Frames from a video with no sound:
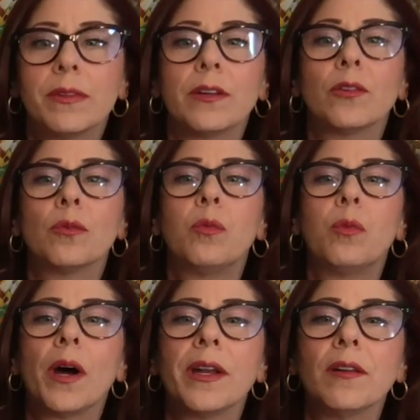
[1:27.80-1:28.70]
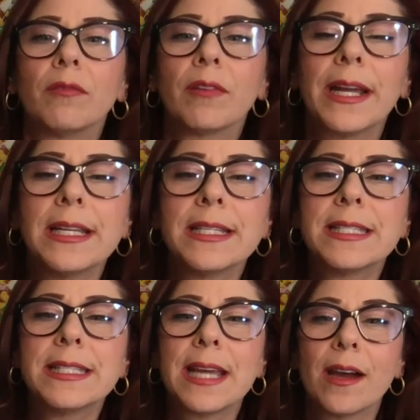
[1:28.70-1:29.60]
there's one right
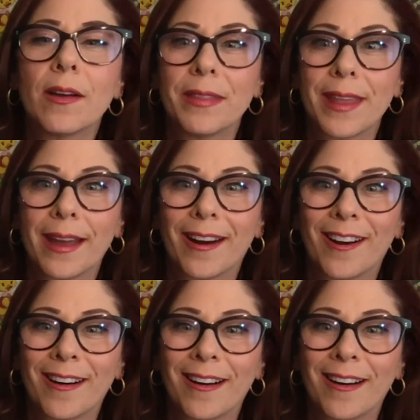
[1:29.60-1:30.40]
down there.